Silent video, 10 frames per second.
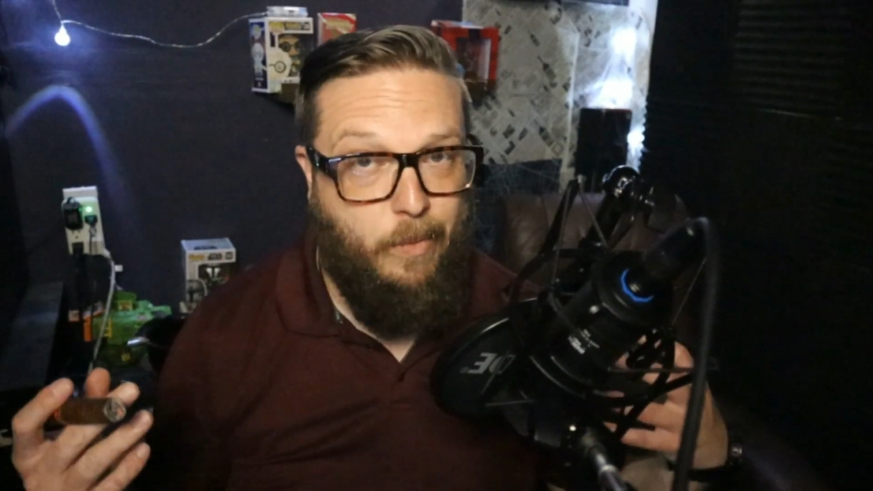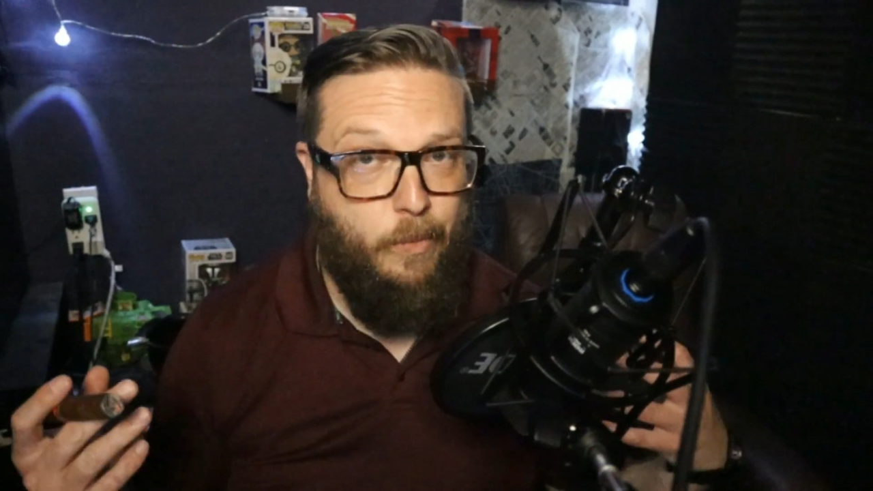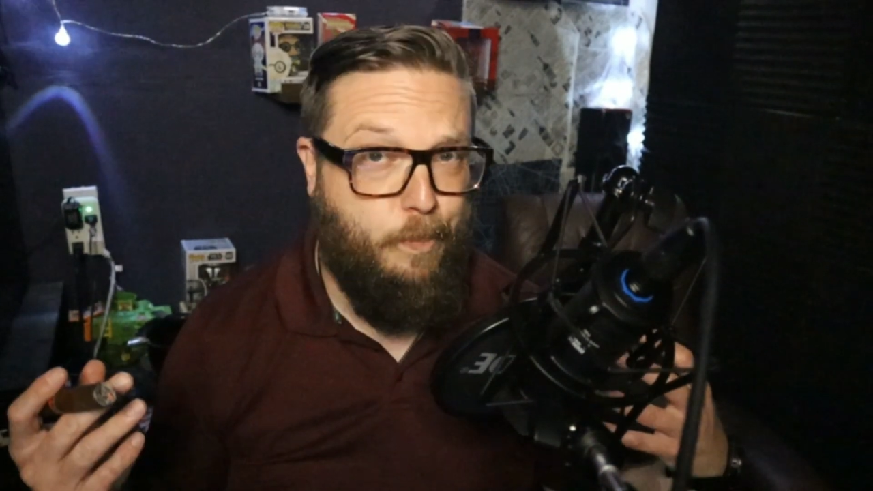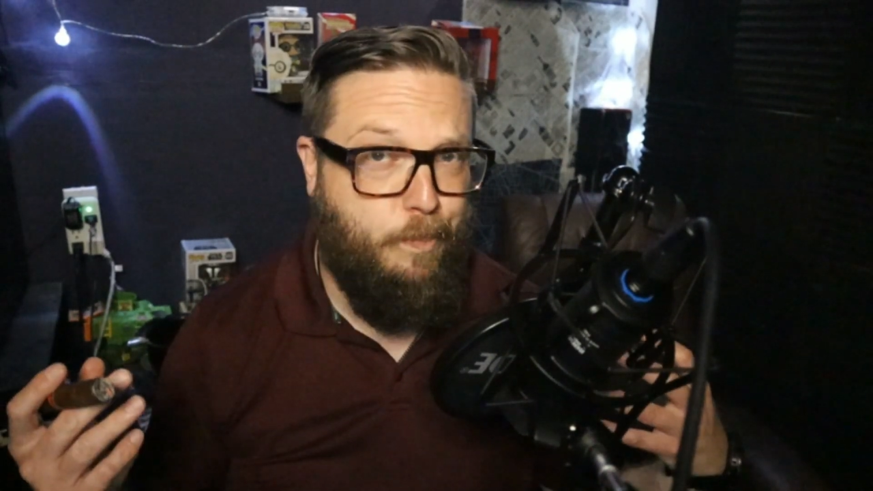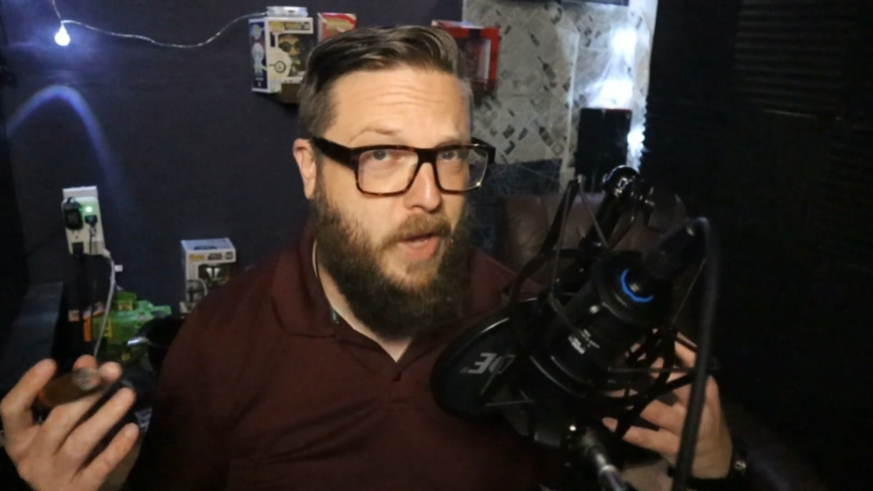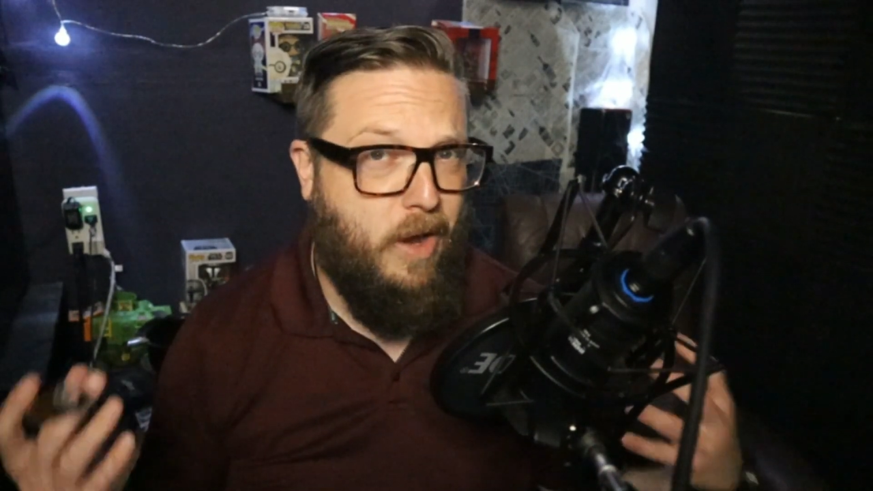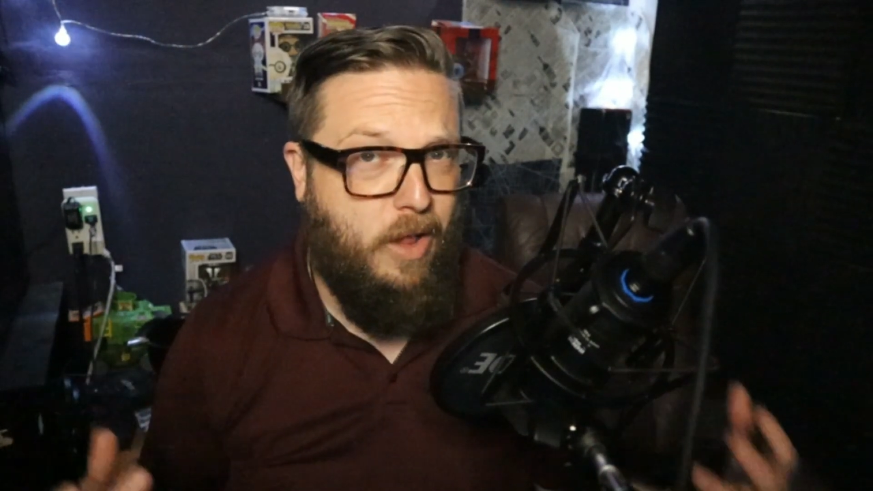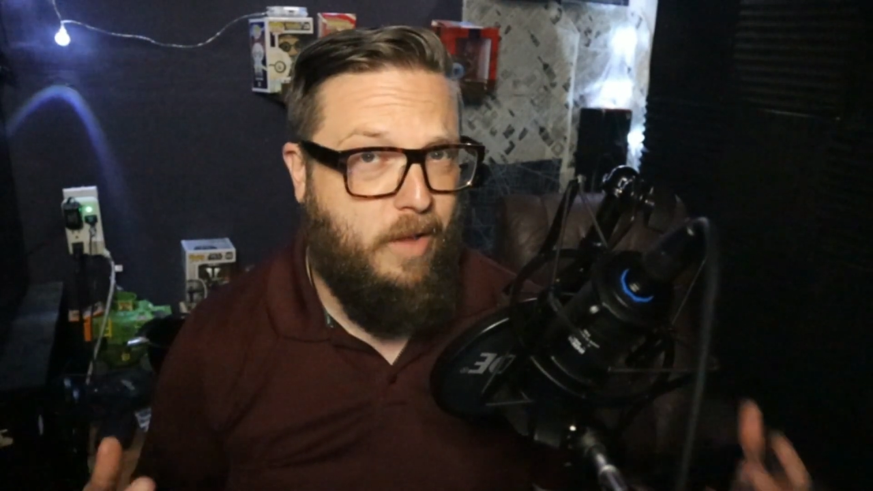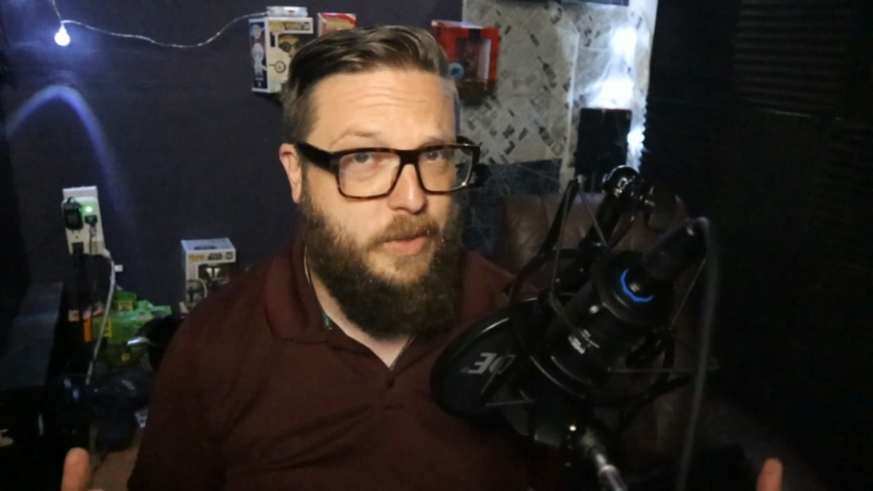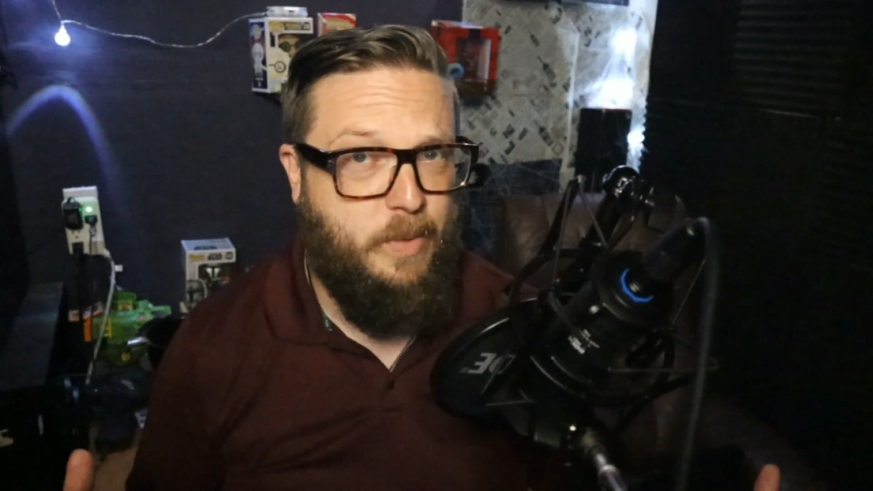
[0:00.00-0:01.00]
Not all
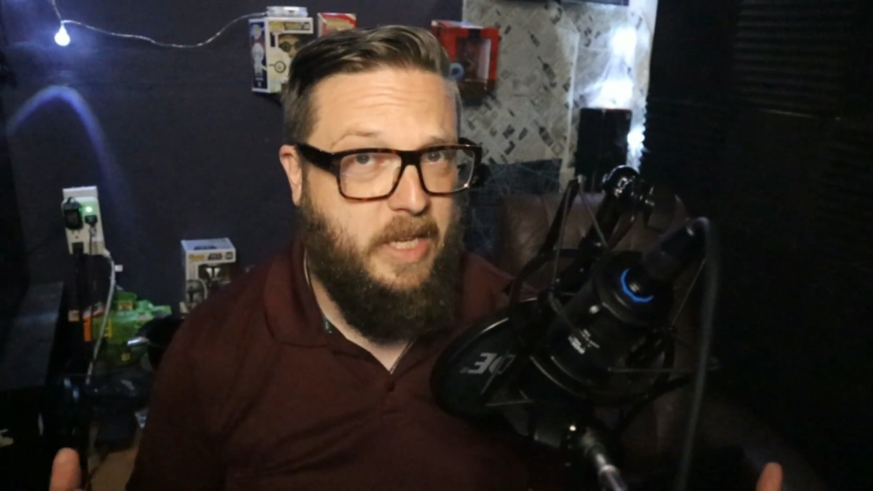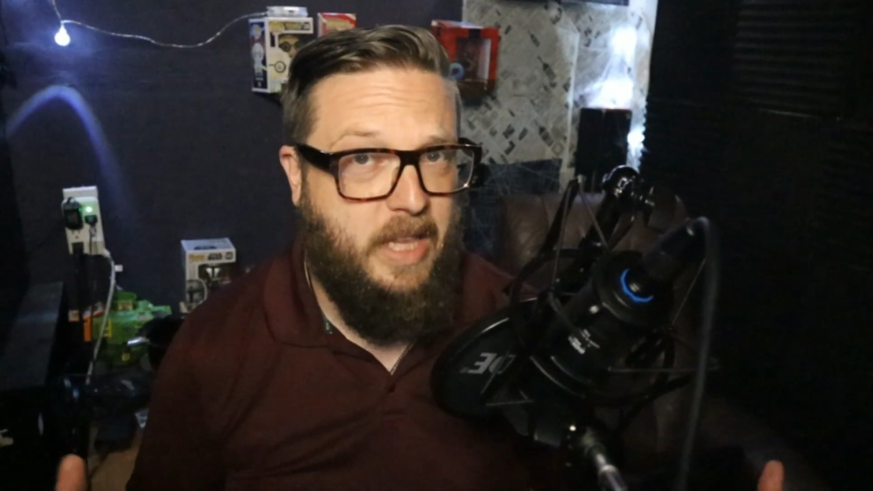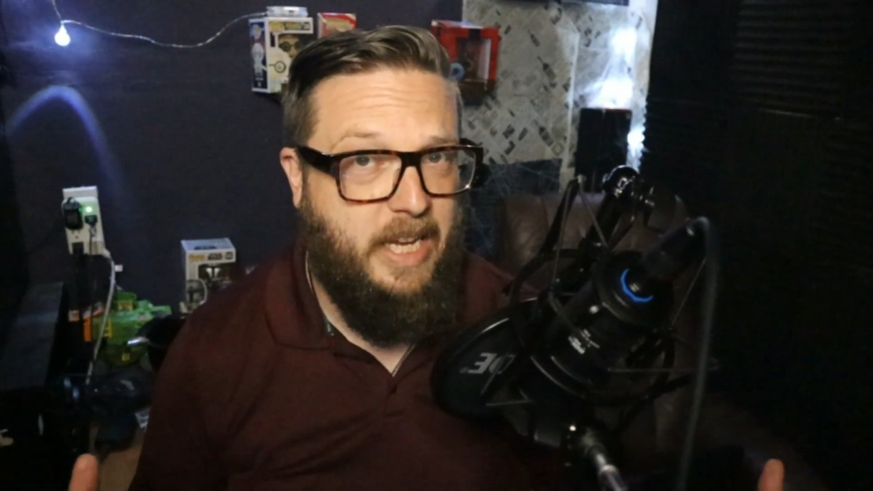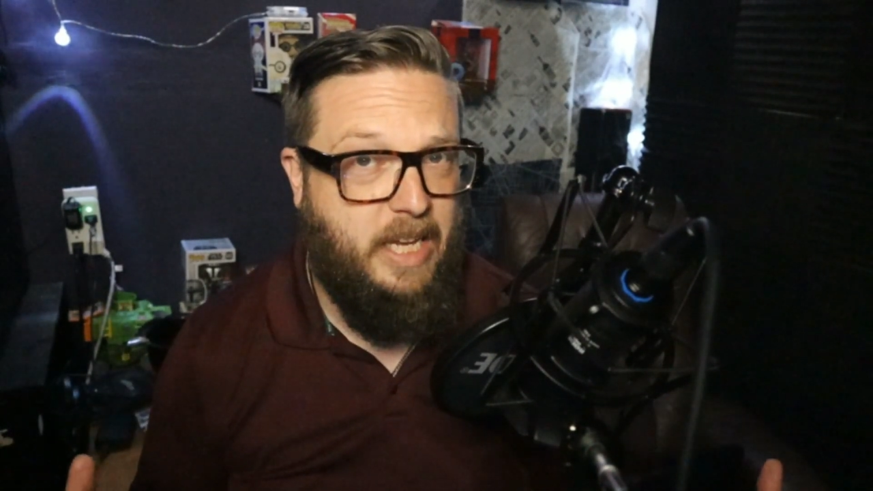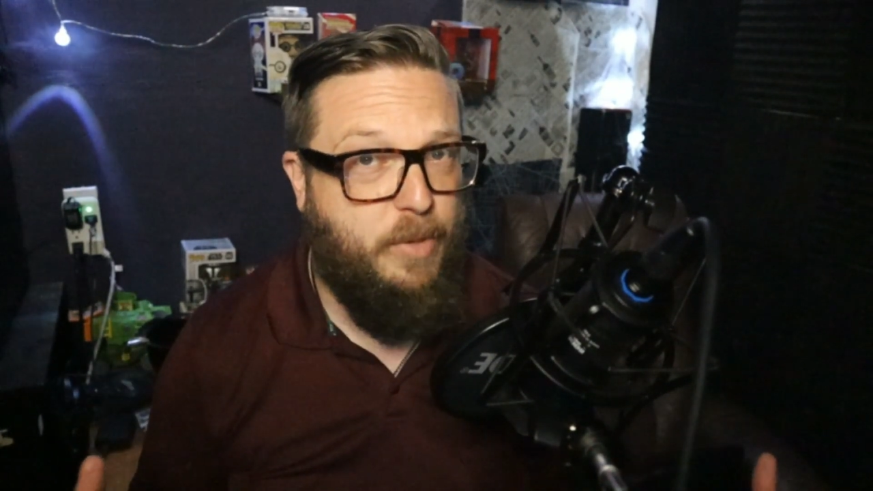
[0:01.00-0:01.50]
of us really like it,